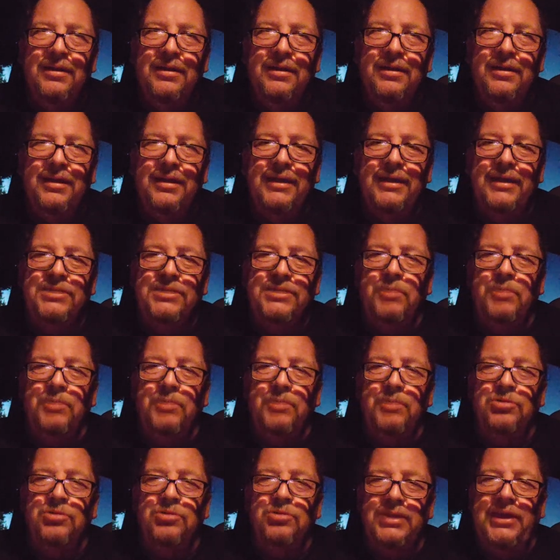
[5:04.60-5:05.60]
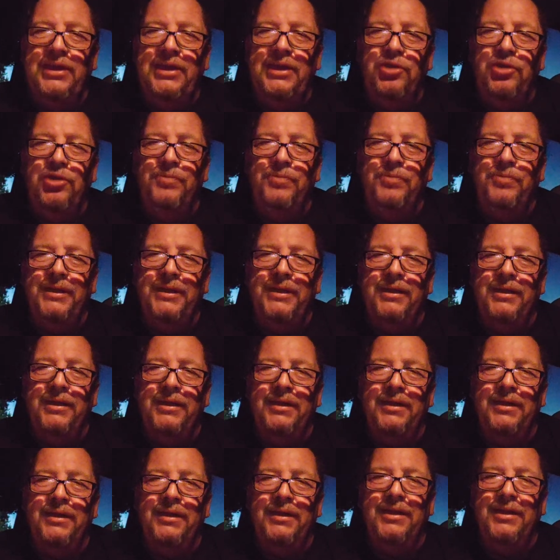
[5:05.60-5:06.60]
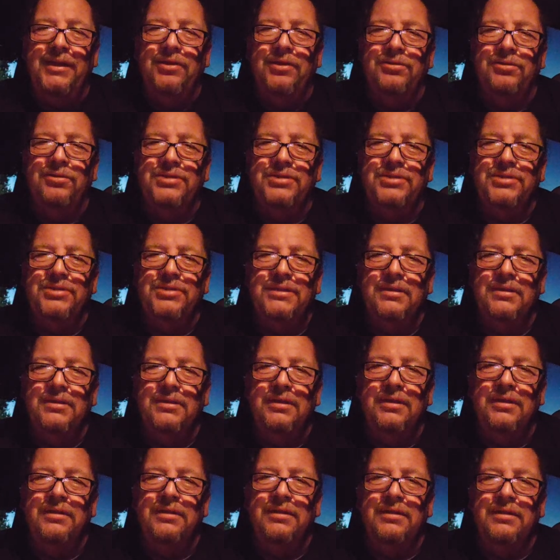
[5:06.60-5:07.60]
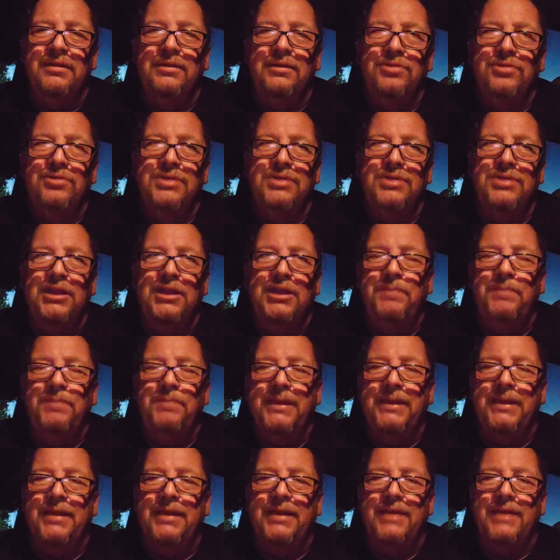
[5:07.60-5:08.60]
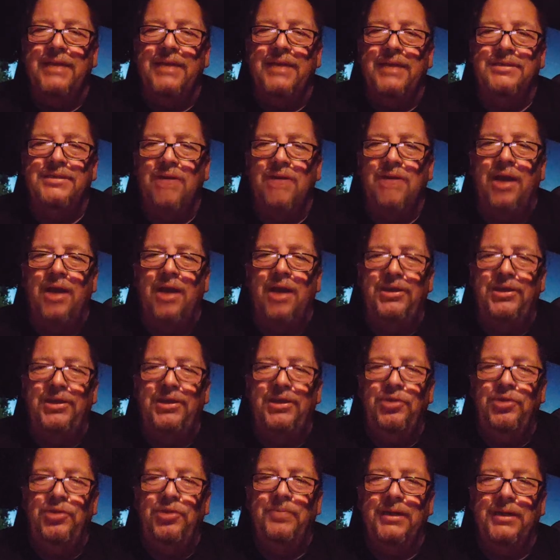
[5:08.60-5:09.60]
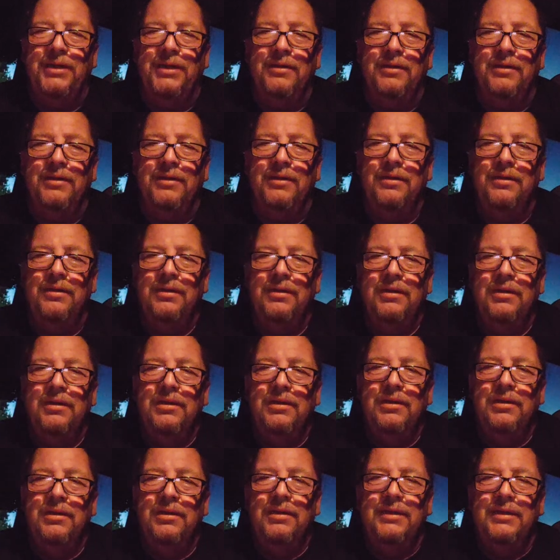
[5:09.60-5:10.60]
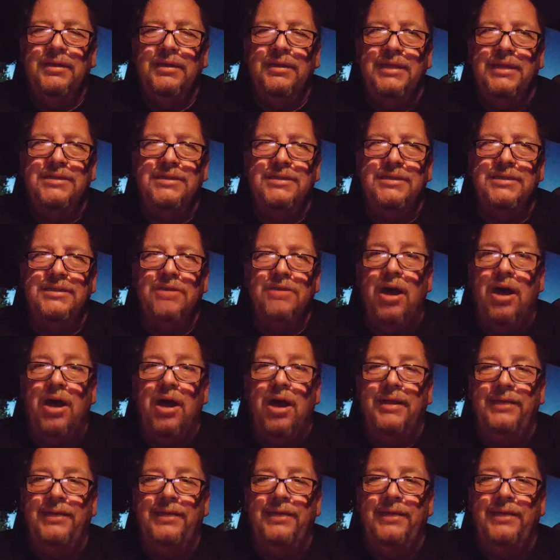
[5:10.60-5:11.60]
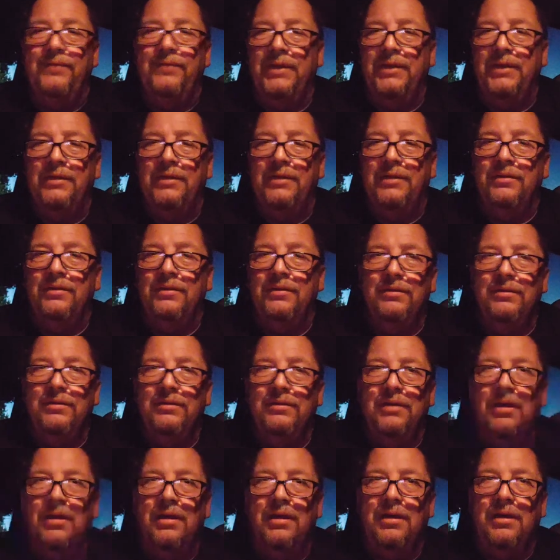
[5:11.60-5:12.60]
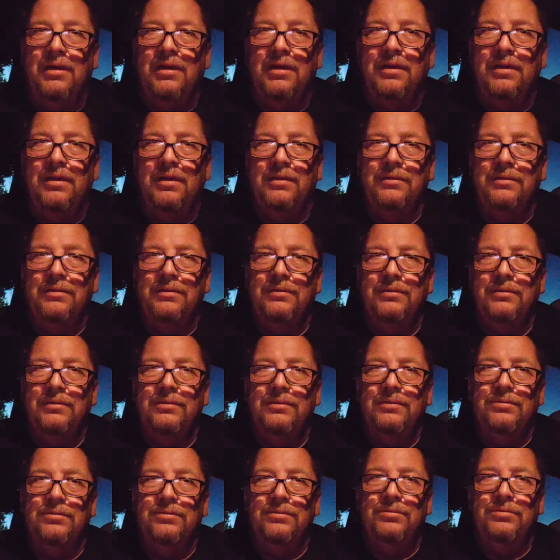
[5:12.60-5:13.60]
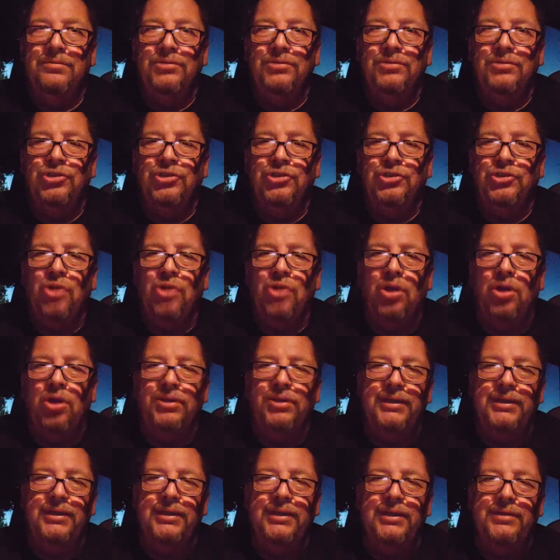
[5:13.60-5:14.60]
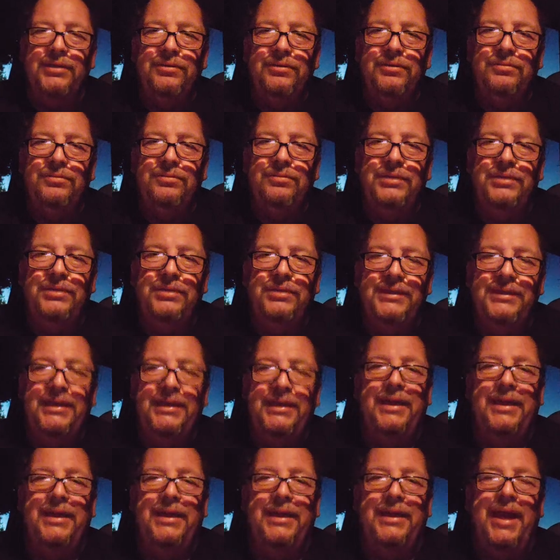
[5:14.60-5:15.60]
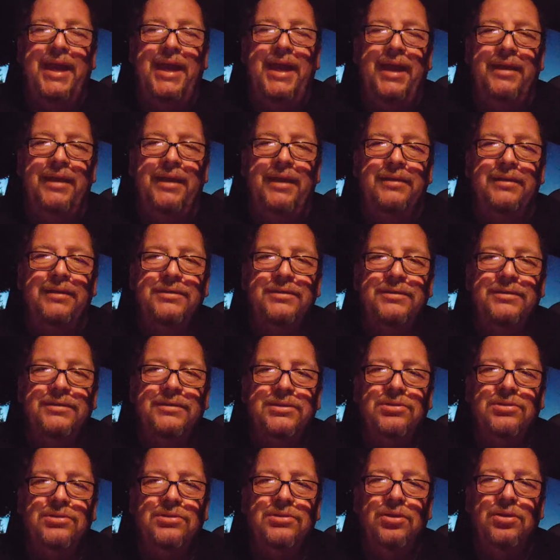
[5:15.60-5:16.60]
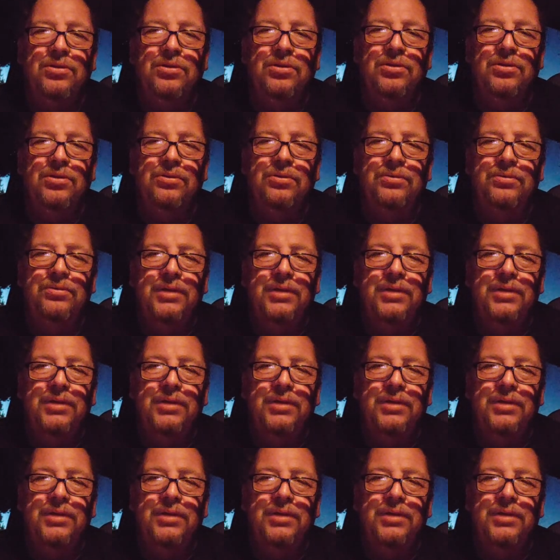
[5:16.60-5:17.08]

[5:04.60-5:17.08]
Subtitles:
it's mostly human, and then there's a little bit that's not human, that's not even uh, charted DNA. So,